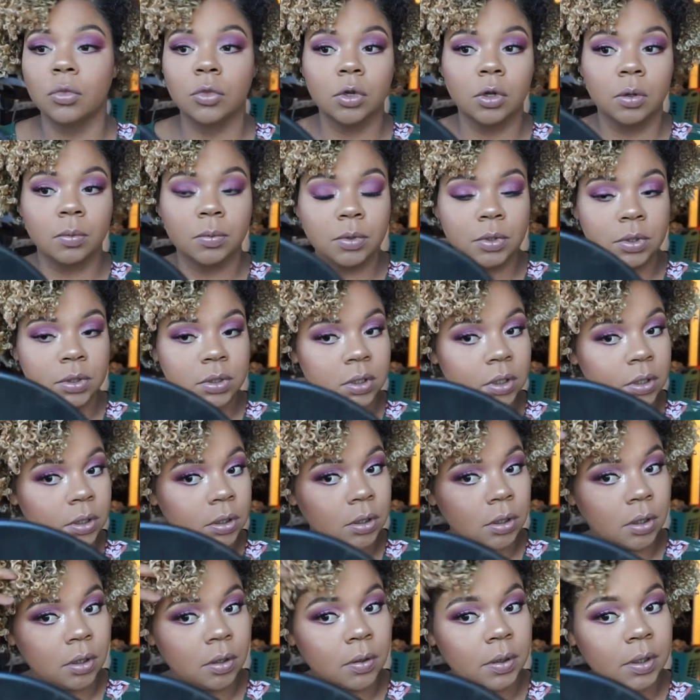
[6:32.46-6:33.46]
I'm just going to
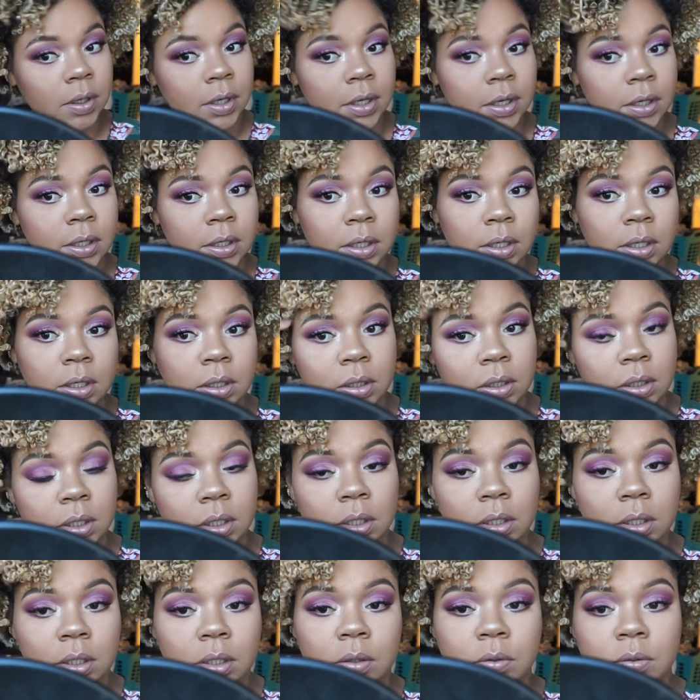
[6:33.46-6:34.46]
go ahead and
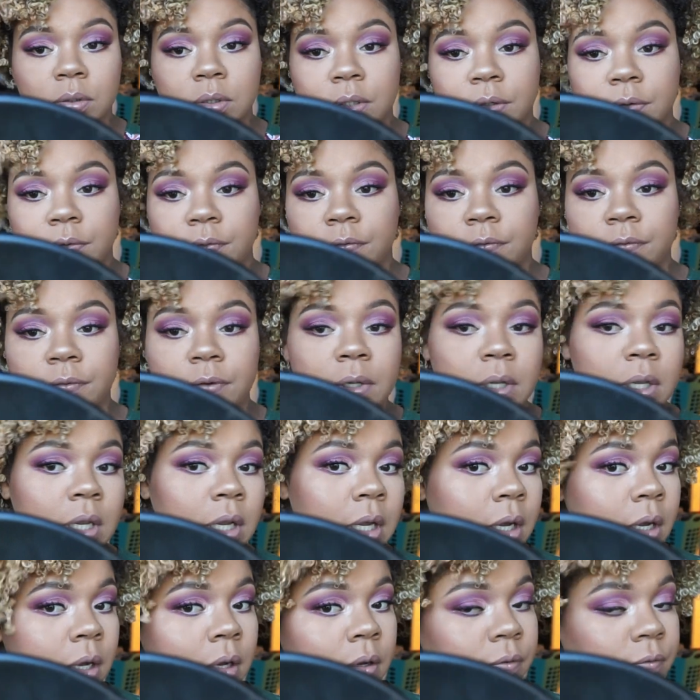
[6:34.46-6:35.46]
continue to
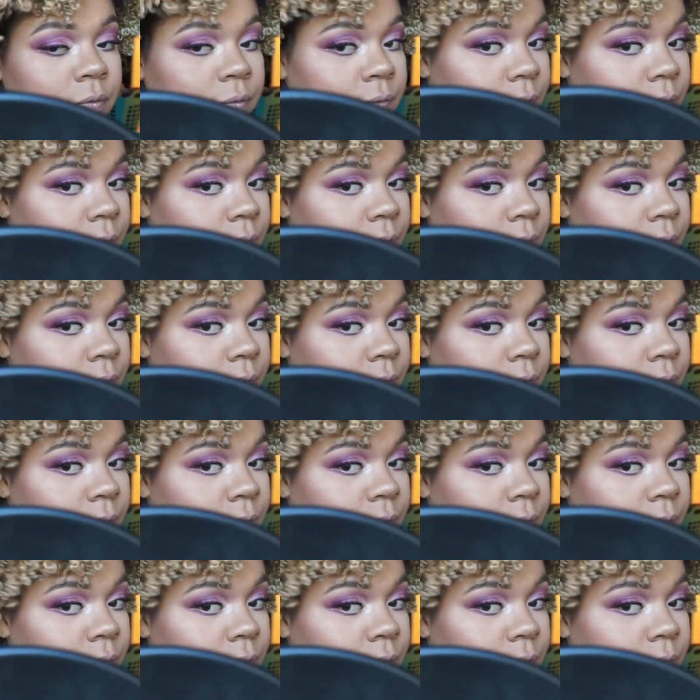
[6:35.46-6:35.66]
fluff.